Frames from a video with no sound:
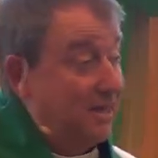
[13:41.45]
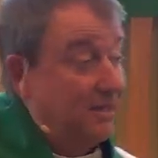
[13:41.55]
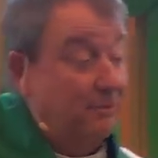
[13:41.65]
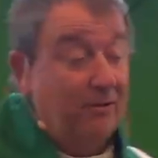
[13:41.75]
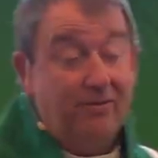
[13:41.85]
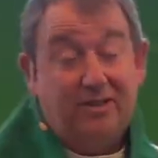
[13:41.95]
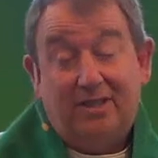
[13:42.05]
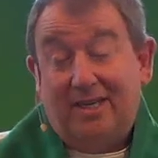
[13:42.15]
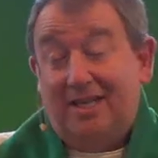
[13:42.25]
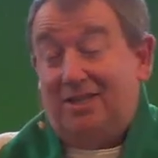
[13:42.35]
Some of
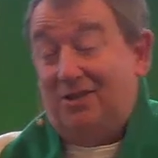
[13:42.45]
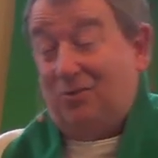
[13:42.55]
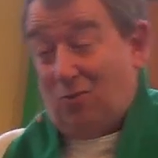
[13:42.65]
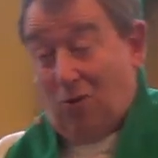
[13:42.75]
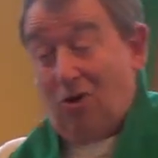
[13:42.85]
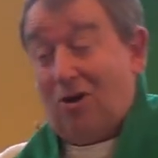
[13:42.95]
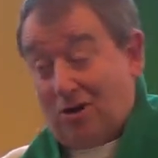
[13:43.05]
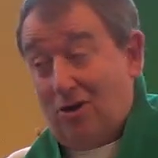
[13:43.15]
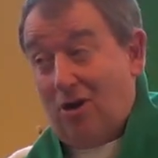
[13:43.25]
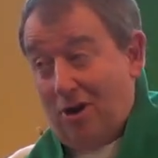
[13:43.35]
us need to
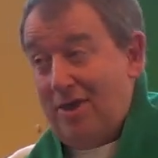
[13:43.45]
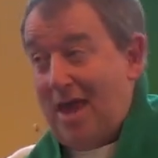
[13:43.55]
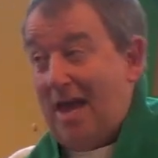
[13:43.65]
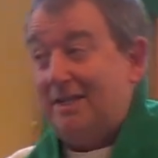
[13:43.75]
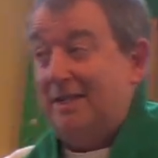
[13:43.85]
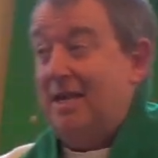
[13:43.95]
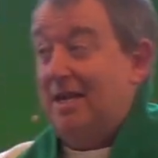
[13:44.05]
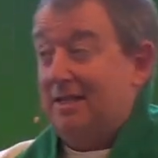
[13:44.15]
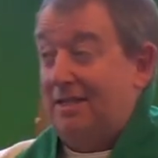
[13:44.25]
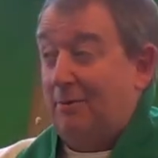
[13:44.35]
work on
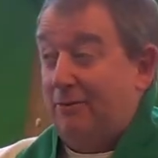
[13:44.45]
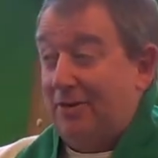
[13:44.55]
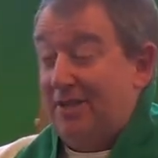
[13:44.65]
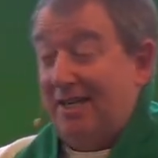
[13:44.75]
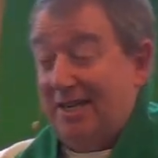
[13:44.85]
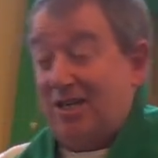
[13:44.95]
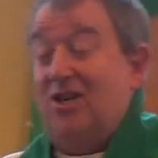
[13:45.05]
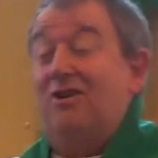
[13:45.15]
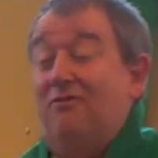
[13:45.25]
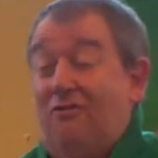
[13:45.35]
that. Some of us need
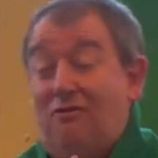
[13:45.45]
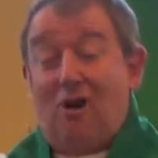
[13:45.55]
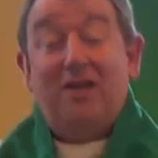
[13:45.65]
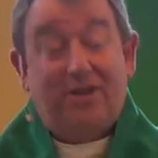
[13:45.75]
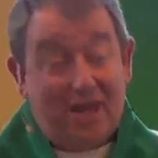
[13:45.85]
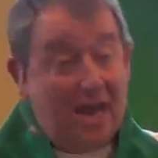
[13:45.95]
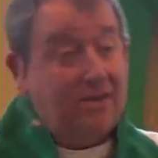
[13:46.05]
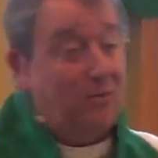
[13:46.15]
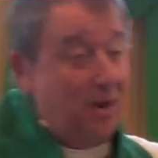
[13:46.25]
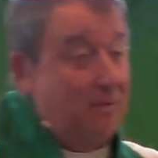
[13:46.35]
to confront
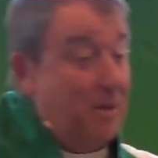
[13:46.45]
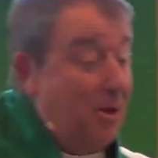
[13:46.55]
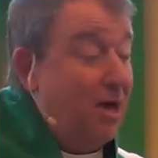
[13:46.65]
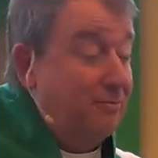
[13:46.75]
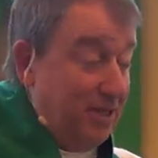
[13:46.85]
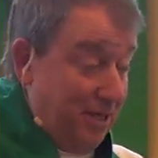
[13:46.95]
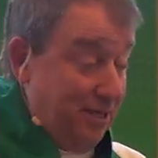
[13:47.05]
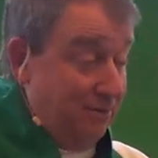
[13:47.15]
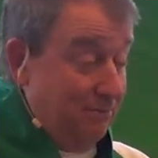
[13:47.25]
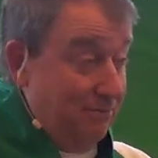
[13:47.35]
that the way my mom
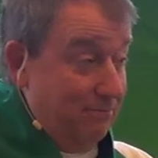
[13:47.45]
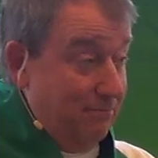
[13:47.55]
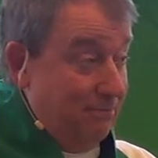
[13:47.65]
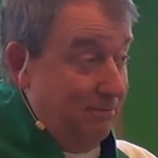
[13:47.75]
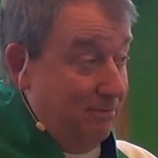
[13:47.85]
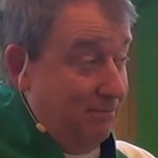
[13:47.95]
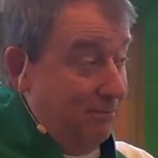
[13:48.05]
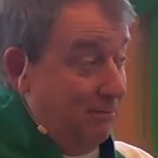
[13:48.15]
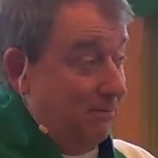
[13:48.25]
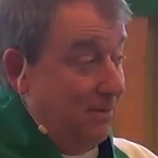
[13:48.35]
did.